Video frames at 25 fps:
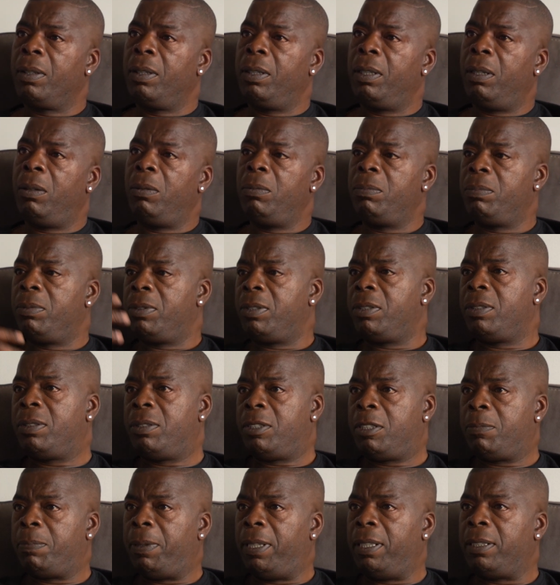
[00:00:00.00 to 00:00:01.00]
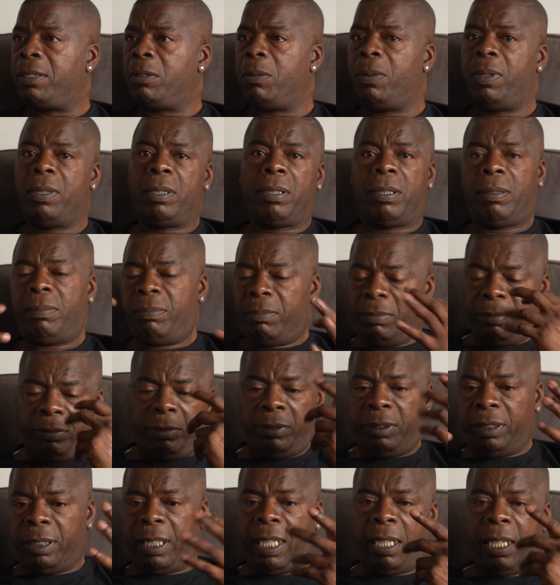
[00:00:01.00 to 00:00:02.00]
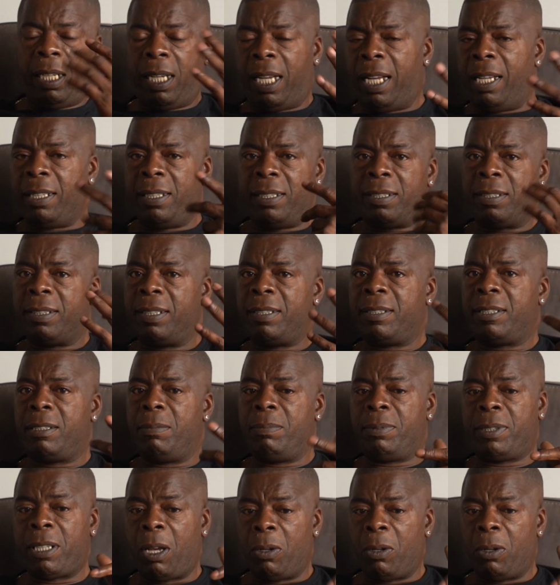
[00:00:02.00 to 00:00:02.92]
you know, speak to one, get it out of your system.